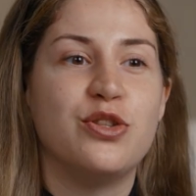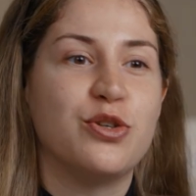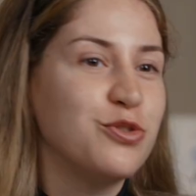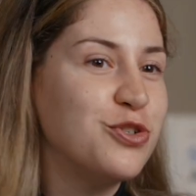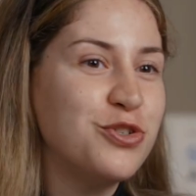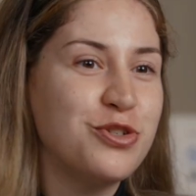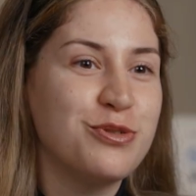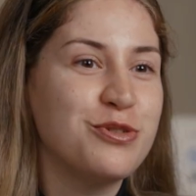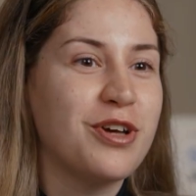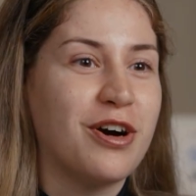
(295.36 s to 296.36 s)
Don't just
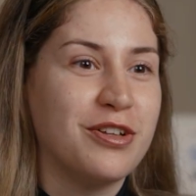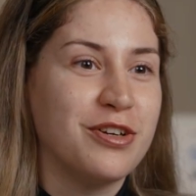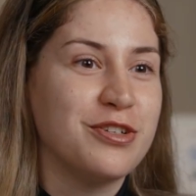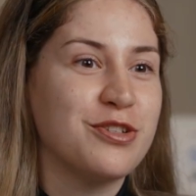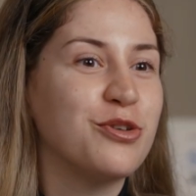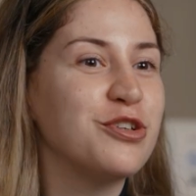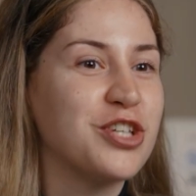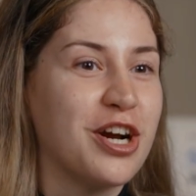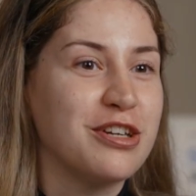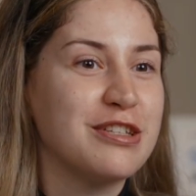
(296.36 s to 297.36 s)
choose colors or
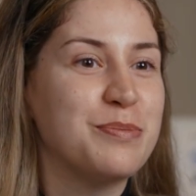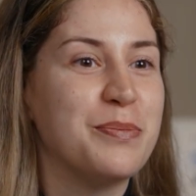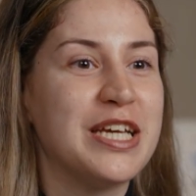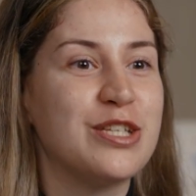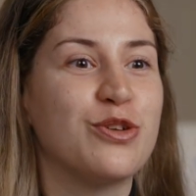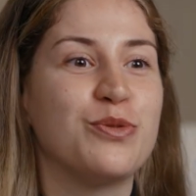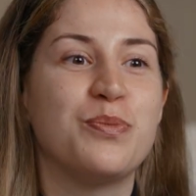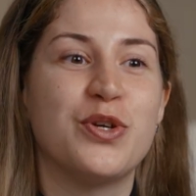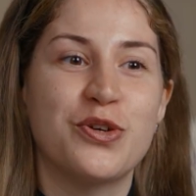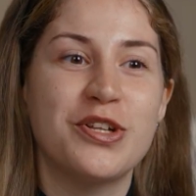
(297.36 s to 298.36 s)
charts based on
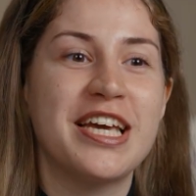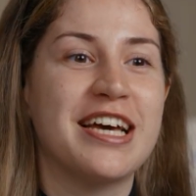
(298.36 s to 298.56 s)
purely